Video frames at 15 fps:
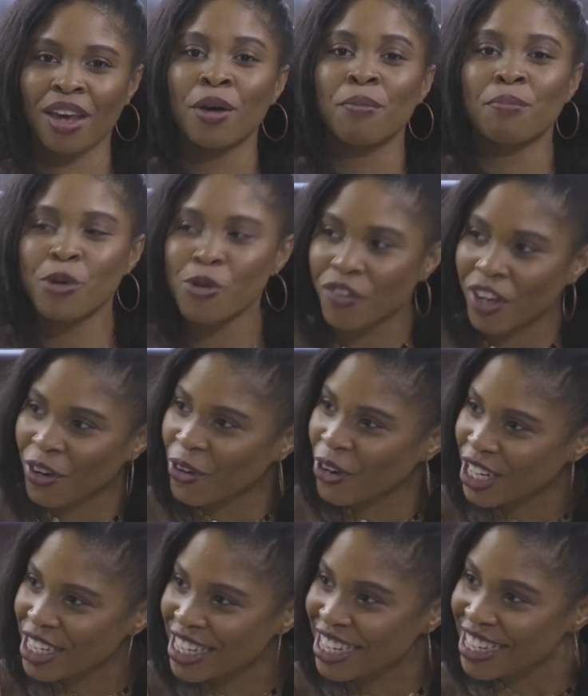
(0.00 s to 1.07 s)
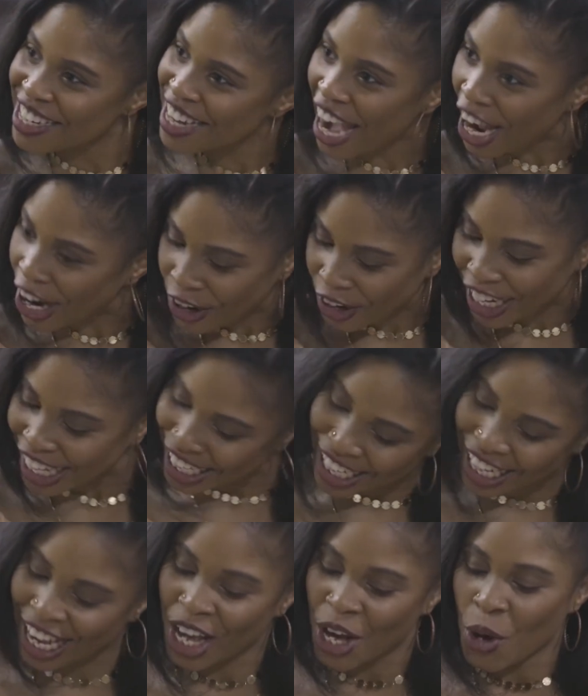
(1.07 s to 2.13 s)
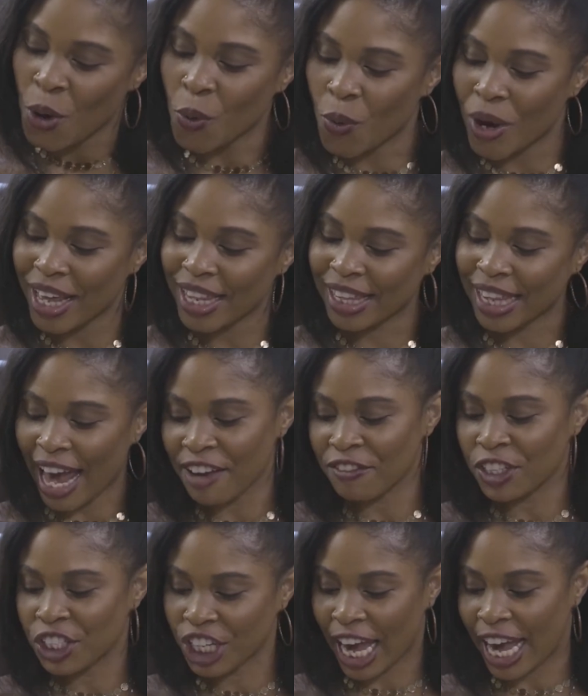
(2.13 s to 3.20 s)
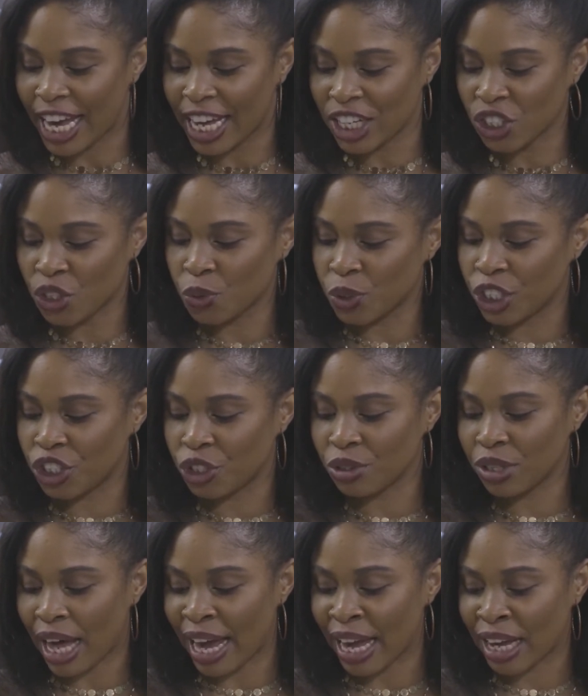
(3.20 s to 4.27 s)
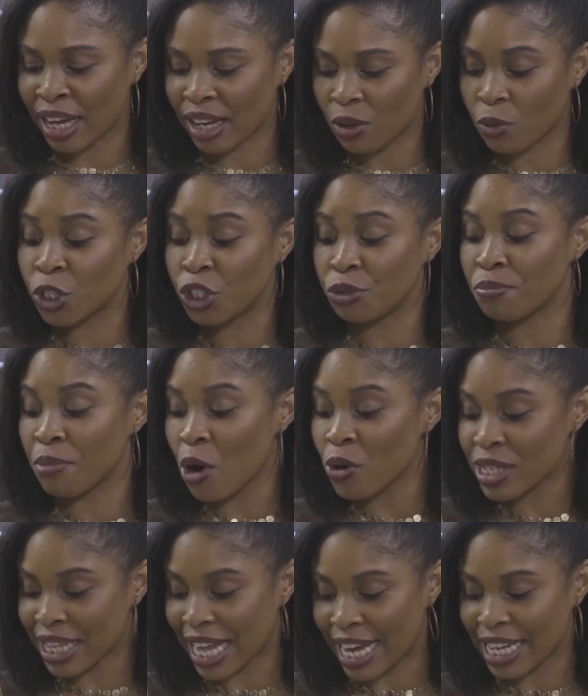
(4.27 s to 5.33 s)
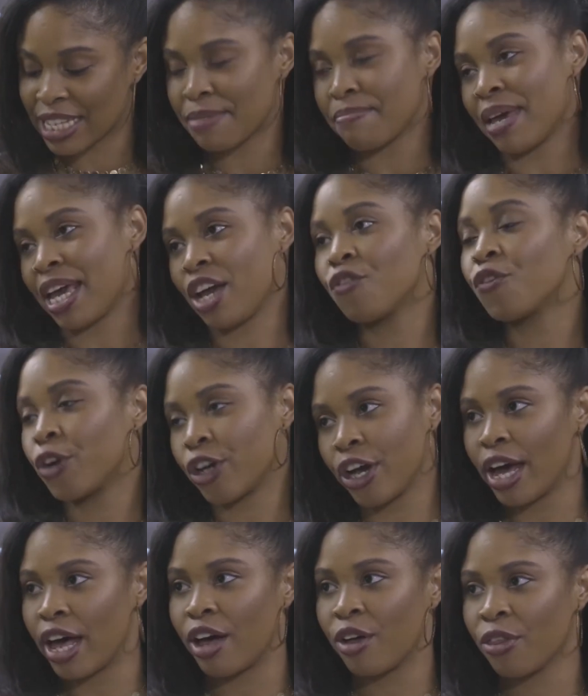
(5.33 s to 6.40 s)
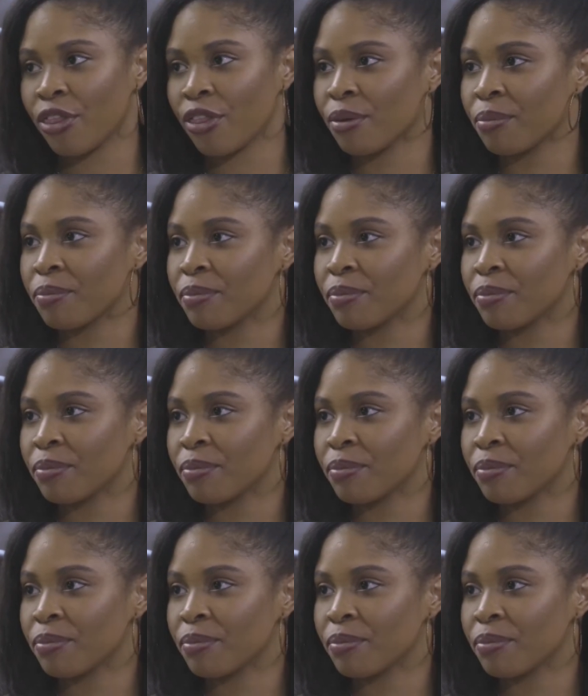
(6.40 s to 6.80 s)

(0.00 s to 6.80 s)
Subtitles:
Moving on to Terry. What life change would you most like to make for your health?